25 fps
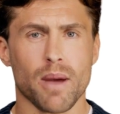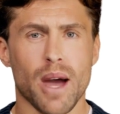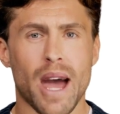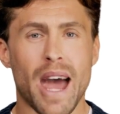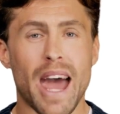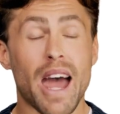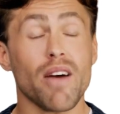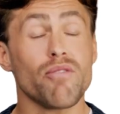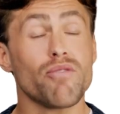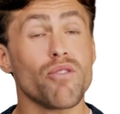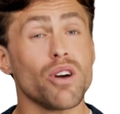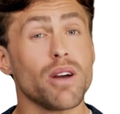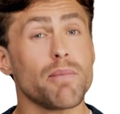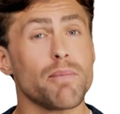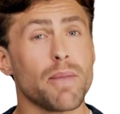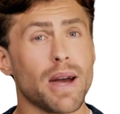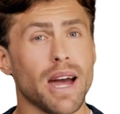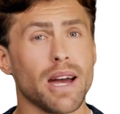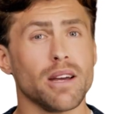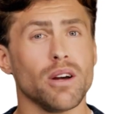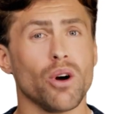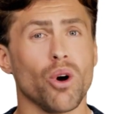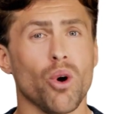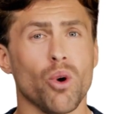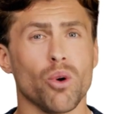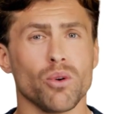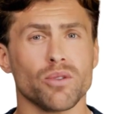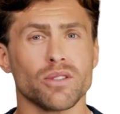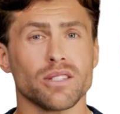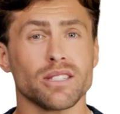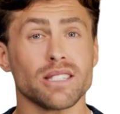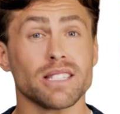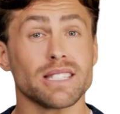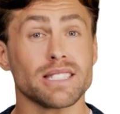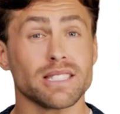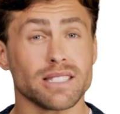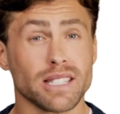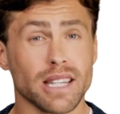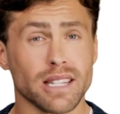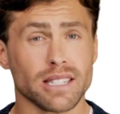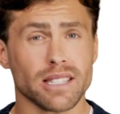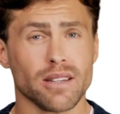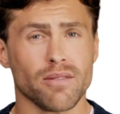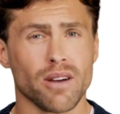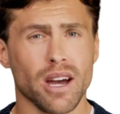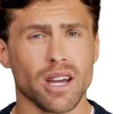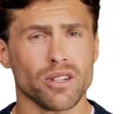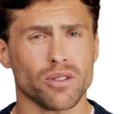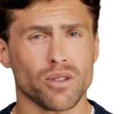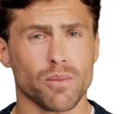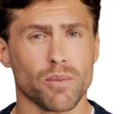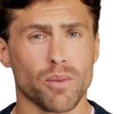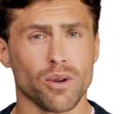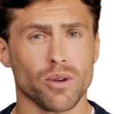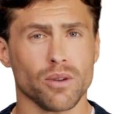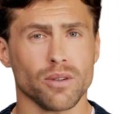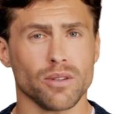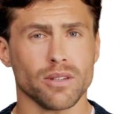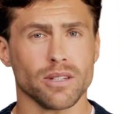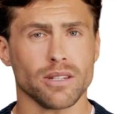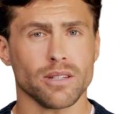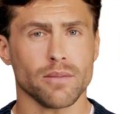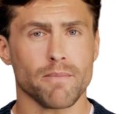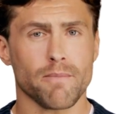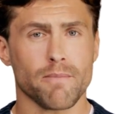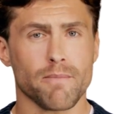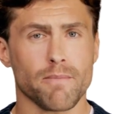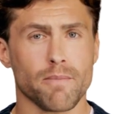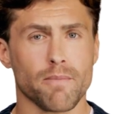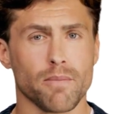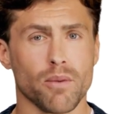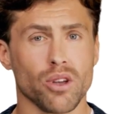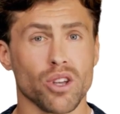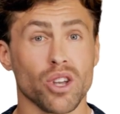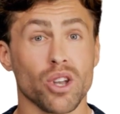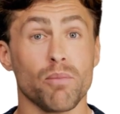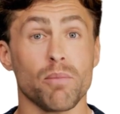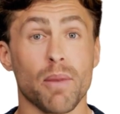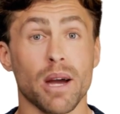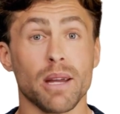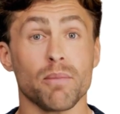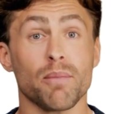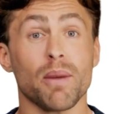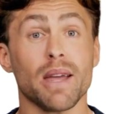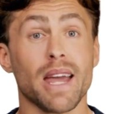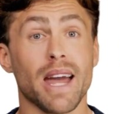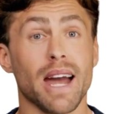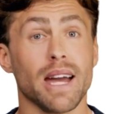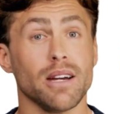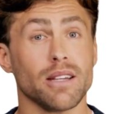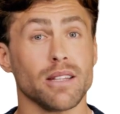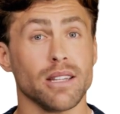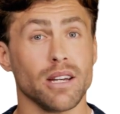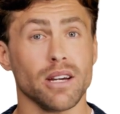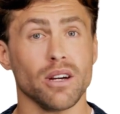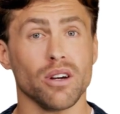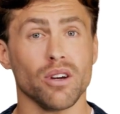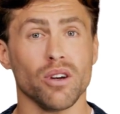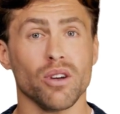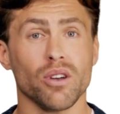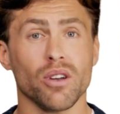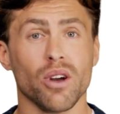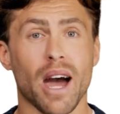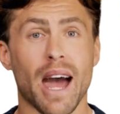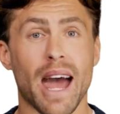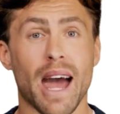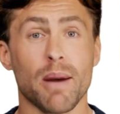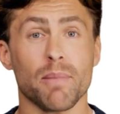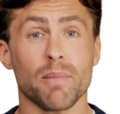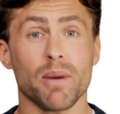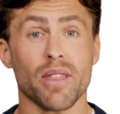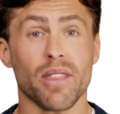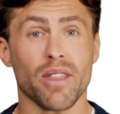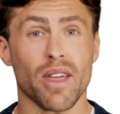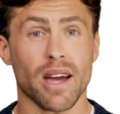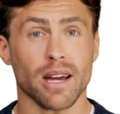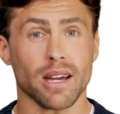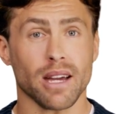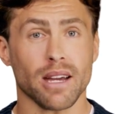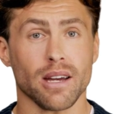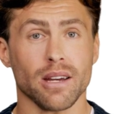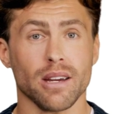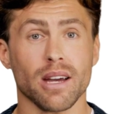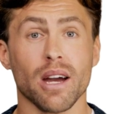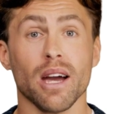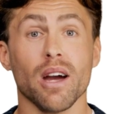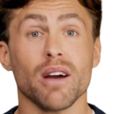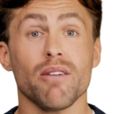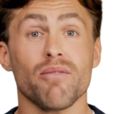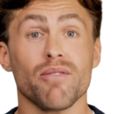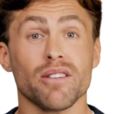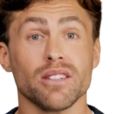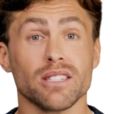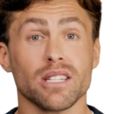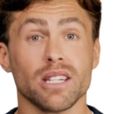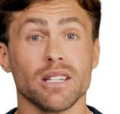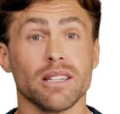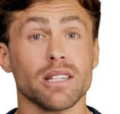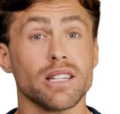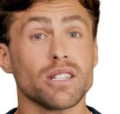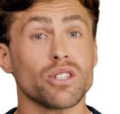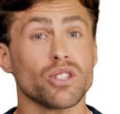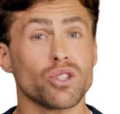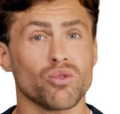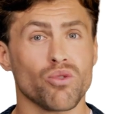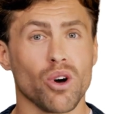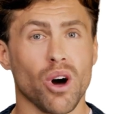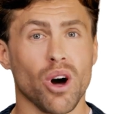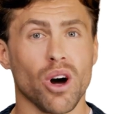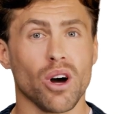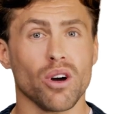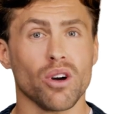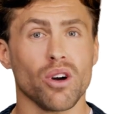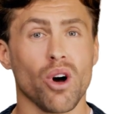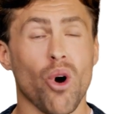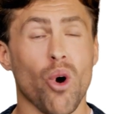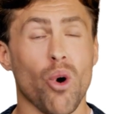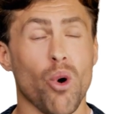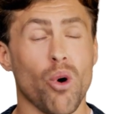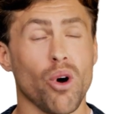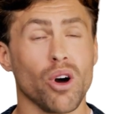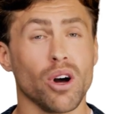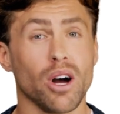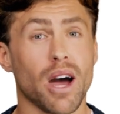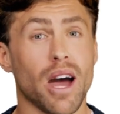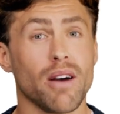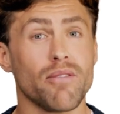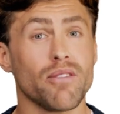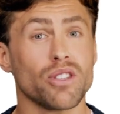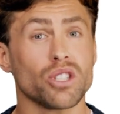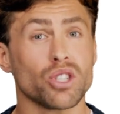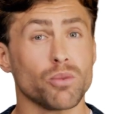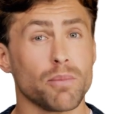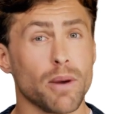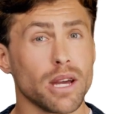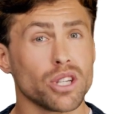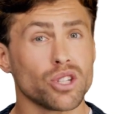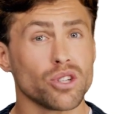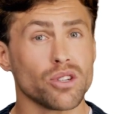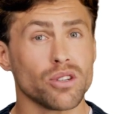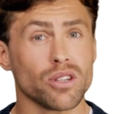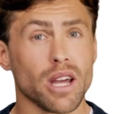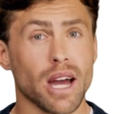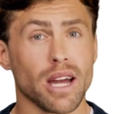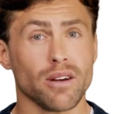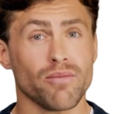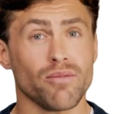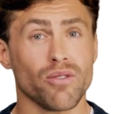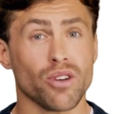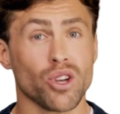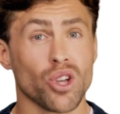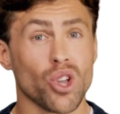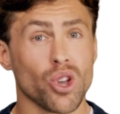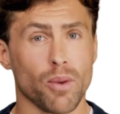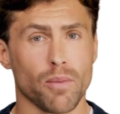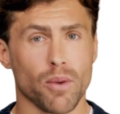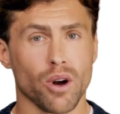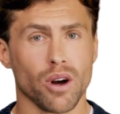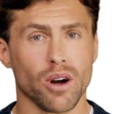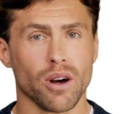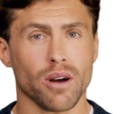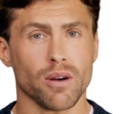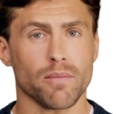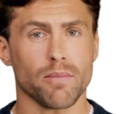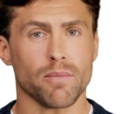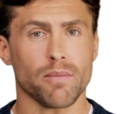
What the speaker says: Every man holds distinctive attributes. You might be analytical, empathetic, physically strong, or have a special knack for humor.